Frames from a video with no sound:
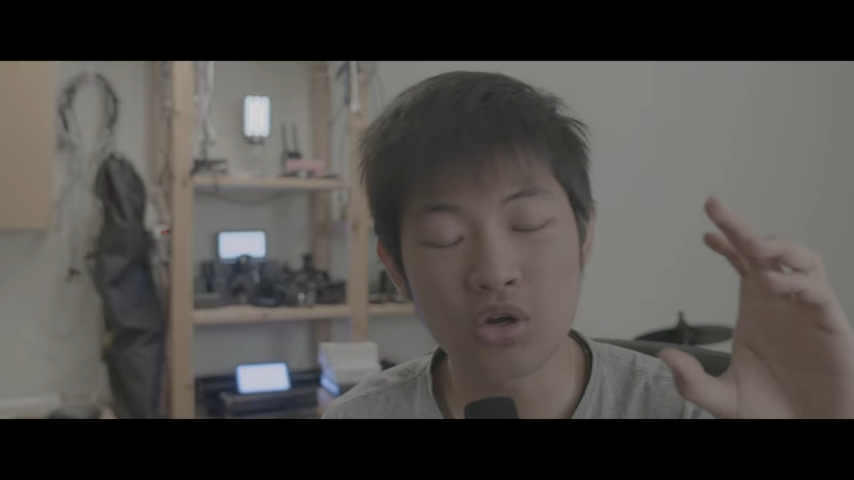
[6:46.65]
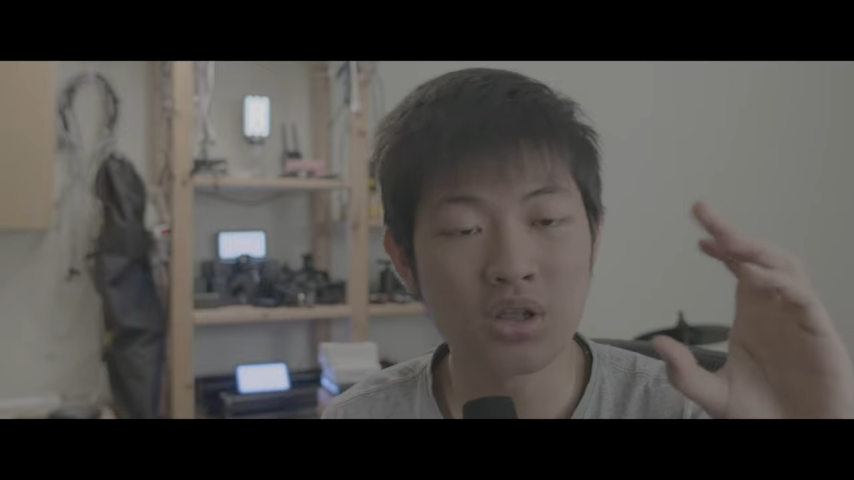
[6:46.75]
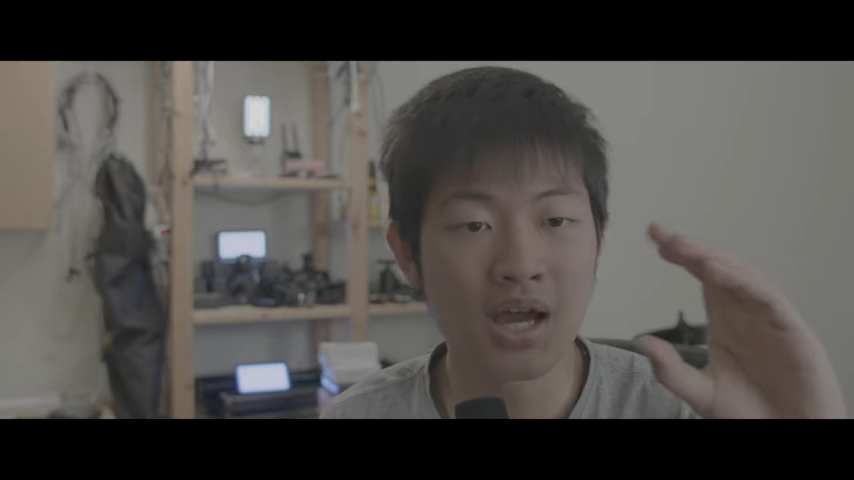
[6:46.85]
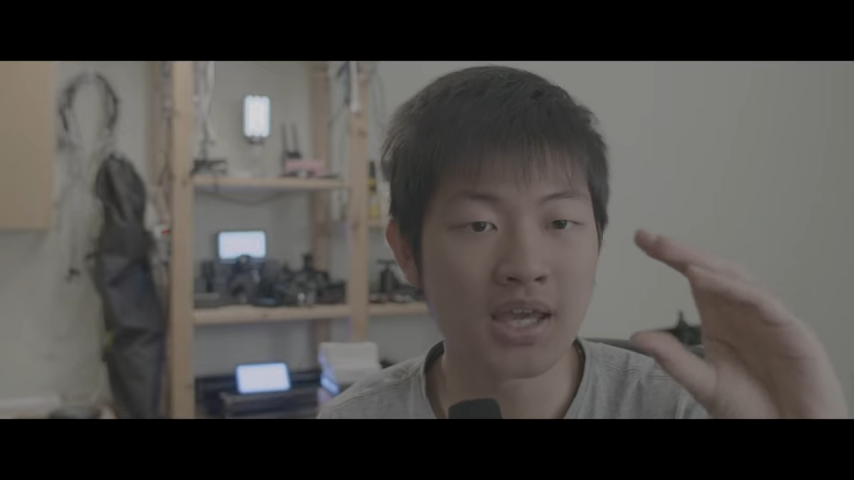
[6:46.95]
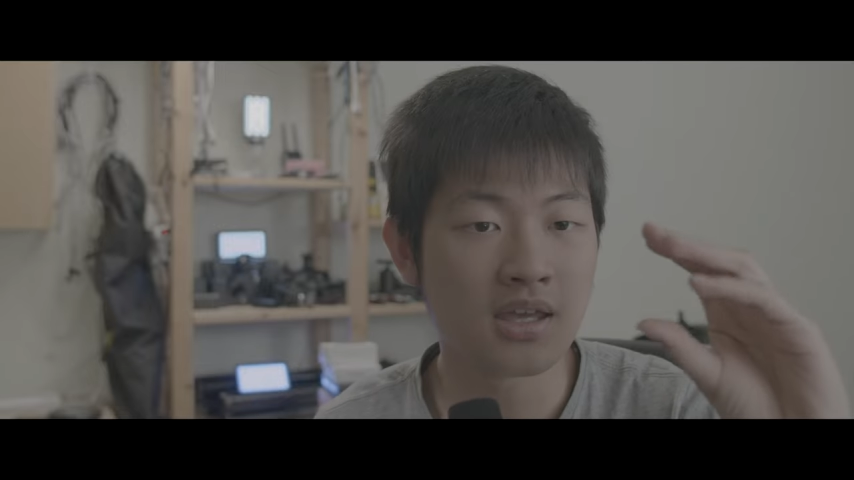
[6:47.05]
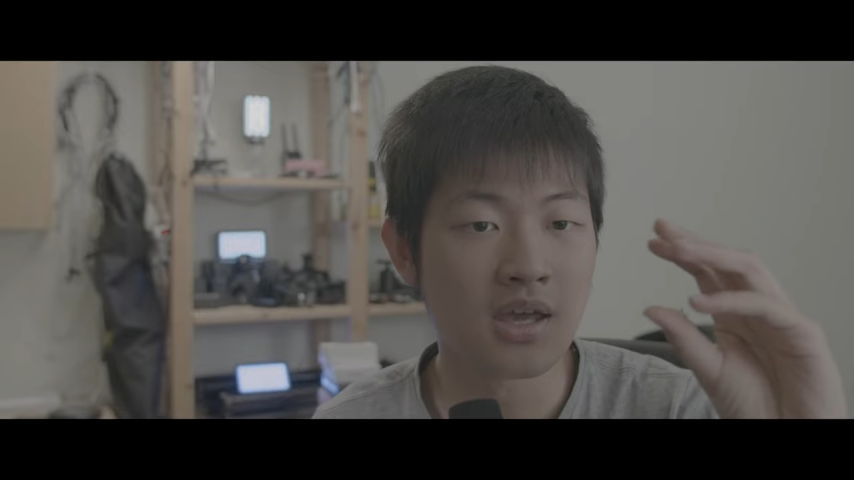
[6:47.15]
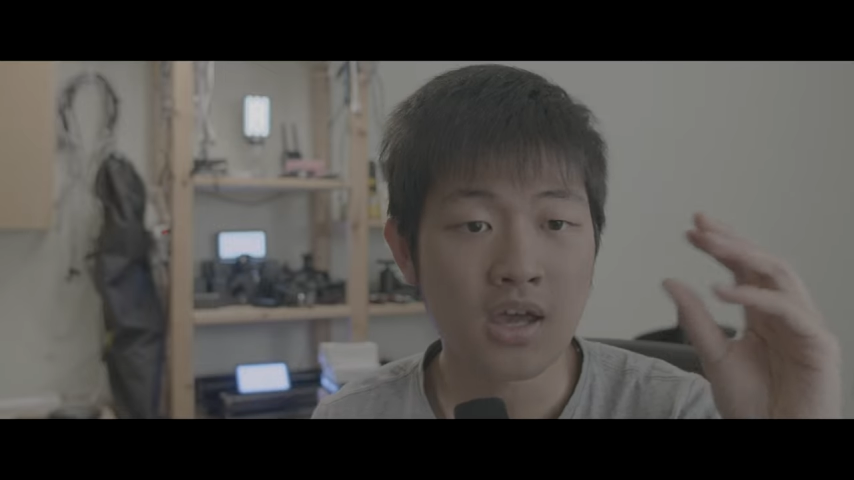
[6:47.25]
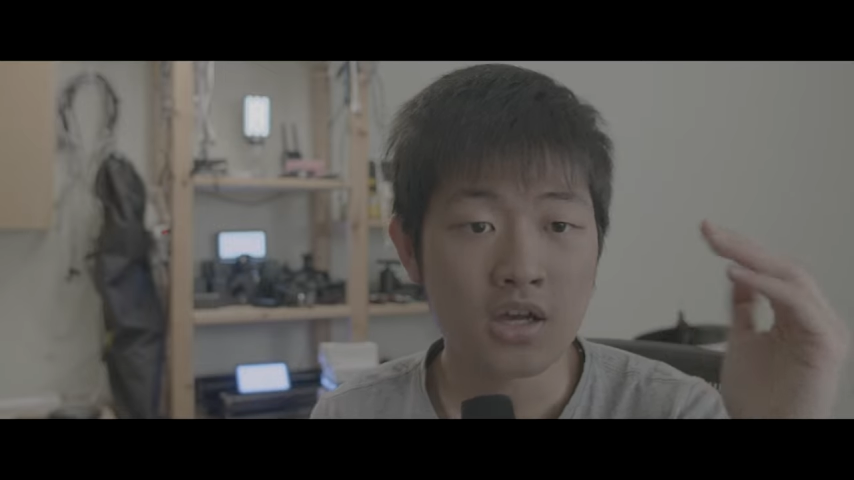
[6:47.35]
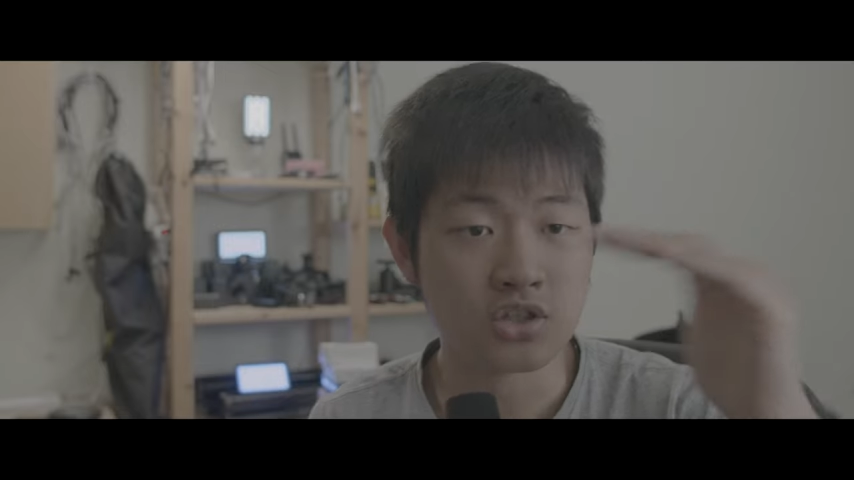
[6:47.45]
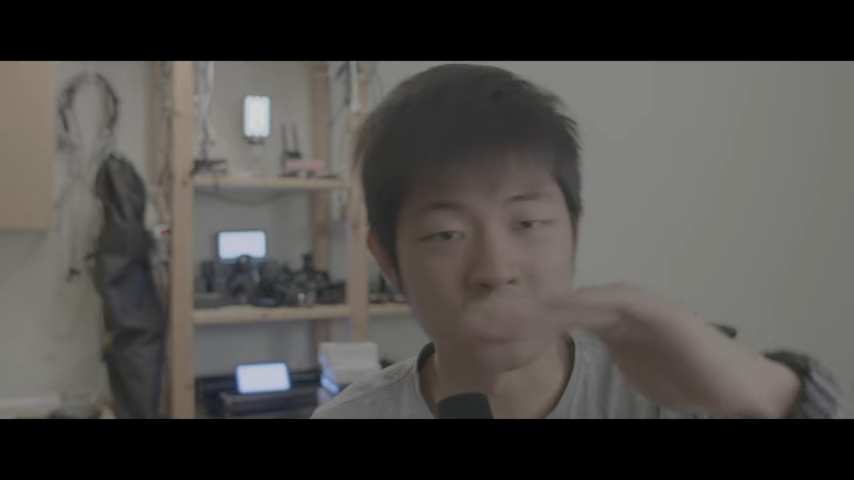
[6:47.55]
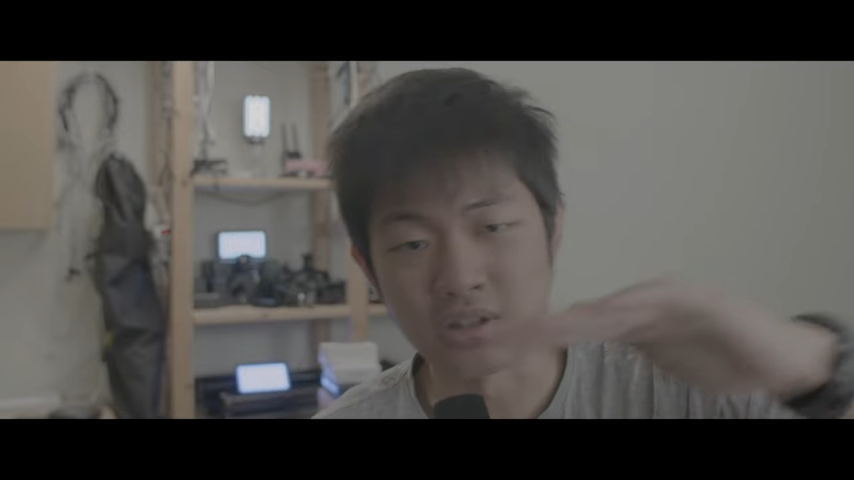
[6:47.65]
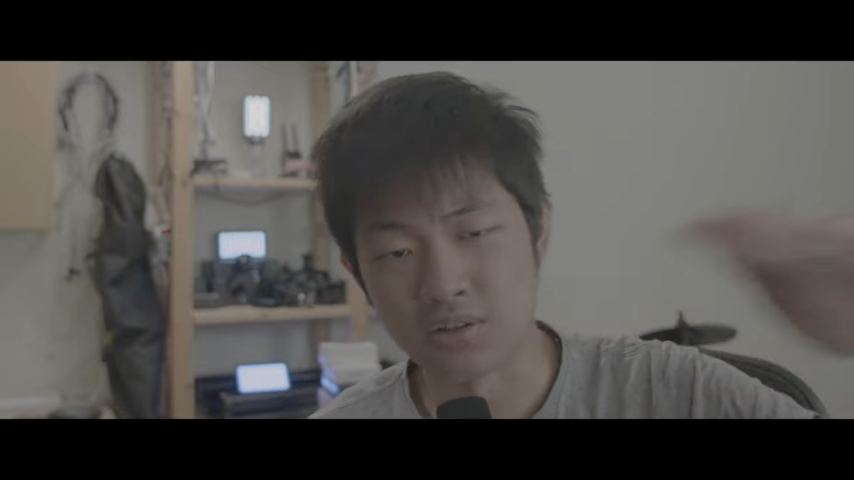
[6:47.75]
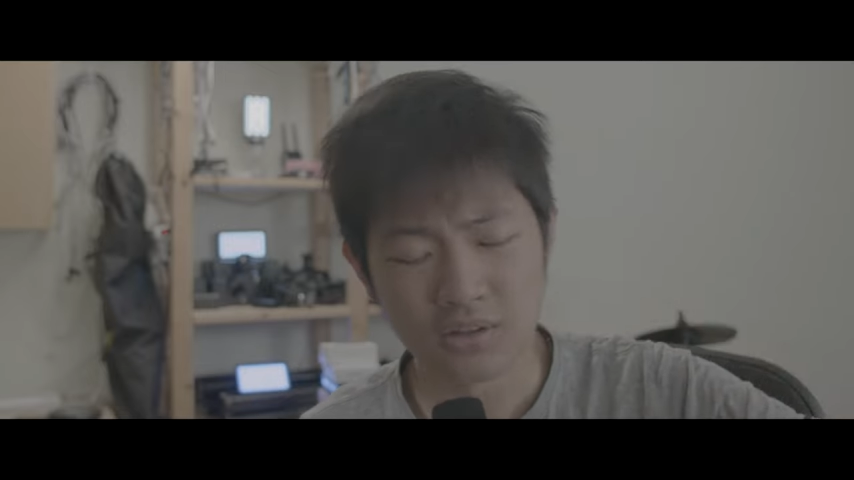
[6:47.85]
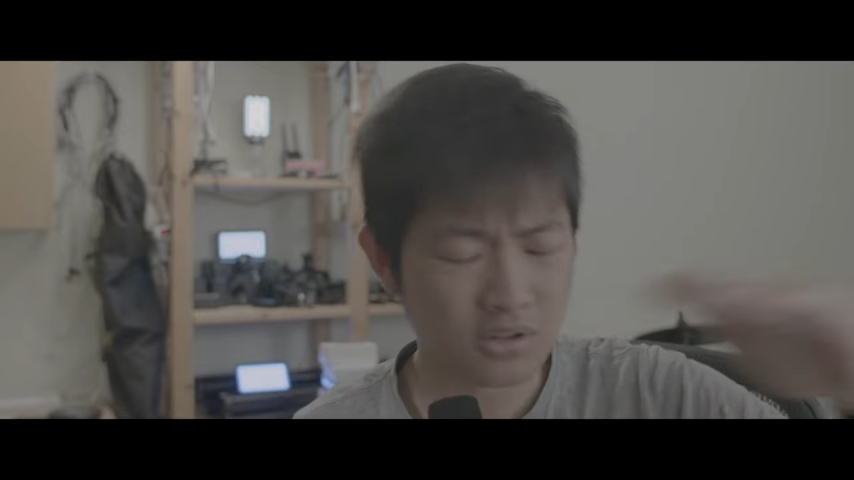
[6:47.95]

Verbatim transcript: or like just a